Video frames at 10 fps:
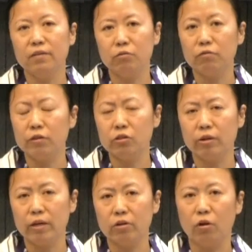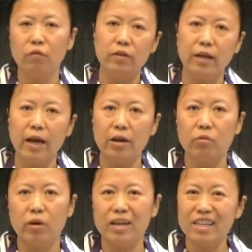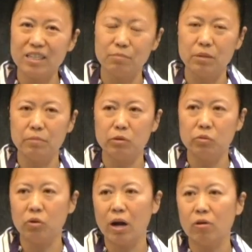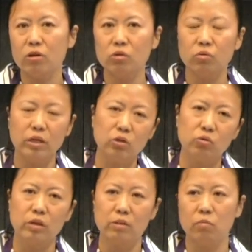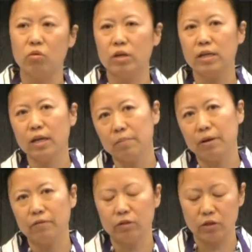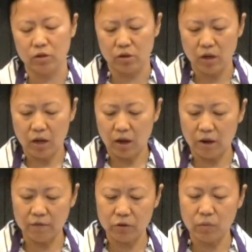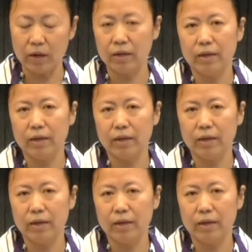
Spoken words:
it in the refrigerator overnight or at least minimum 2 hours, or you can do it in the morning, come back for dinner, however you want it.